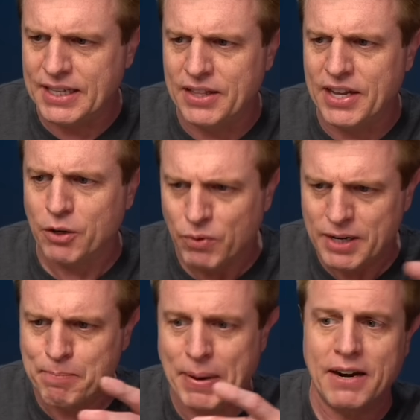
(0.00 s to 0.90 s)
uh, they could really
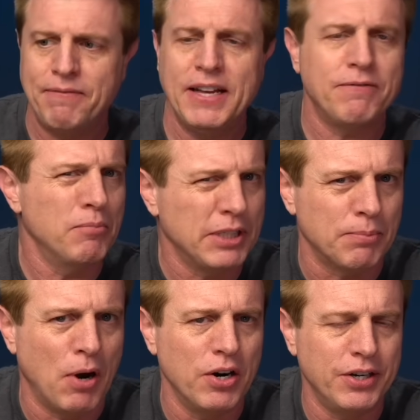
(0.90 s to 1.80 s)
benefit from a
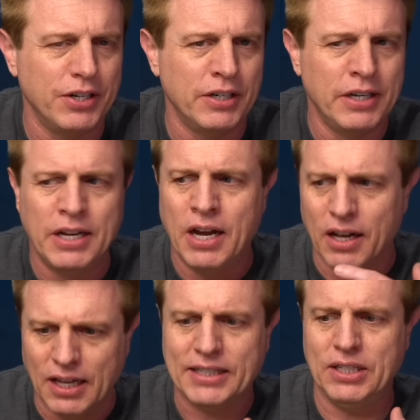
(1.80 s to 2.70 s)
smarter
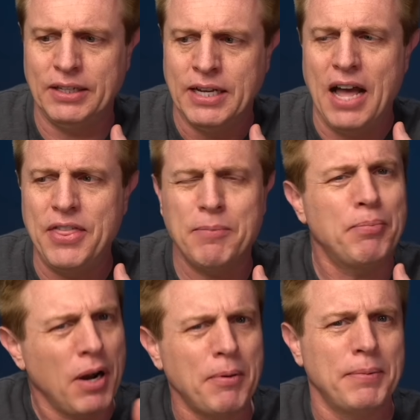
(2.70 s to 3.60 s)
Alexa. I think
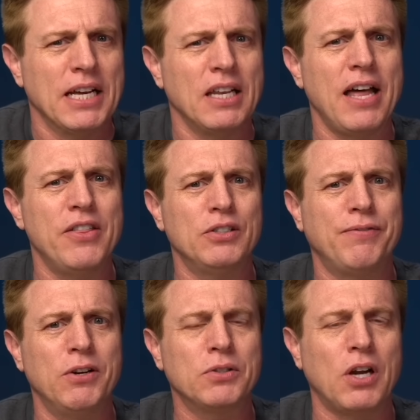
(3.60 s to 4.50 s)
probably a lot of those
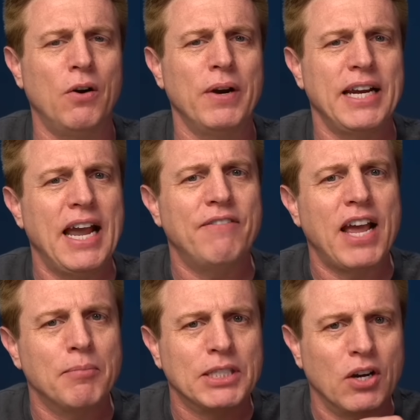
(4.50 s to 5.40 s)
folks already have
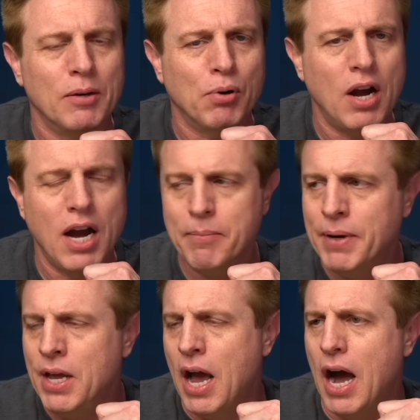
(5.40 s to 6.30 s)
Amazon Prime.
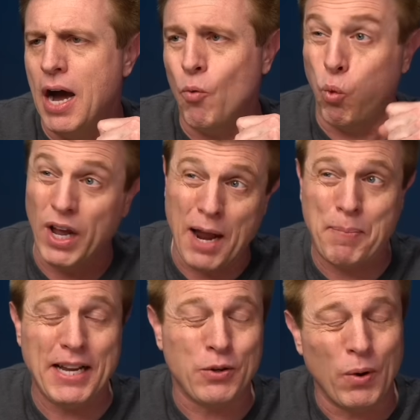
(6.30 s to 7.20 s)
Uh, would I
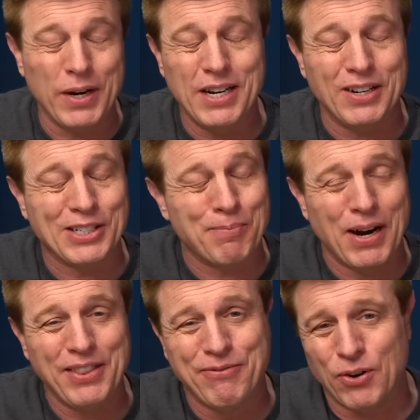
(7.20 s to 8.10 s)
pay twenty dollars a
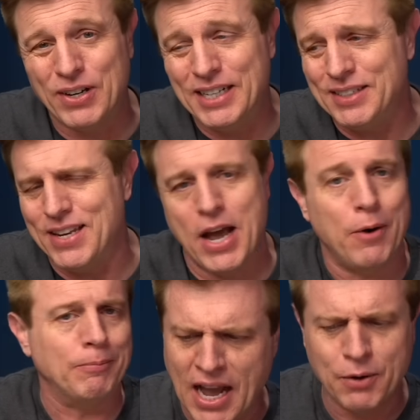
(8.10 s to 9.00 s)
month for it?
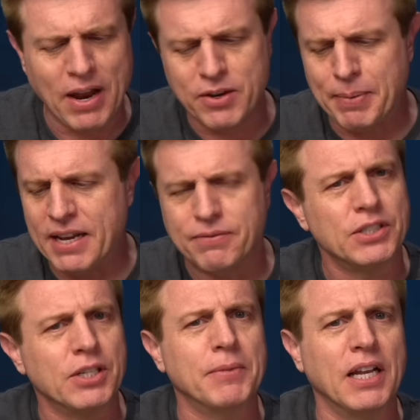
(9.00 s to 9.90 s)
No, I'd rather pay for
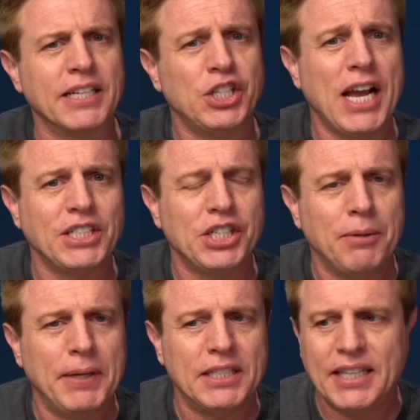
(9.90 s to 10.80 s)
something like
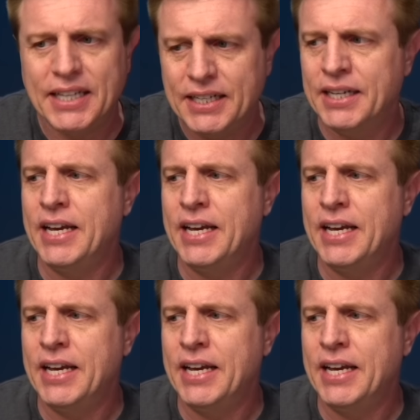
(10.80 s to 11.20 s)
ChatGPT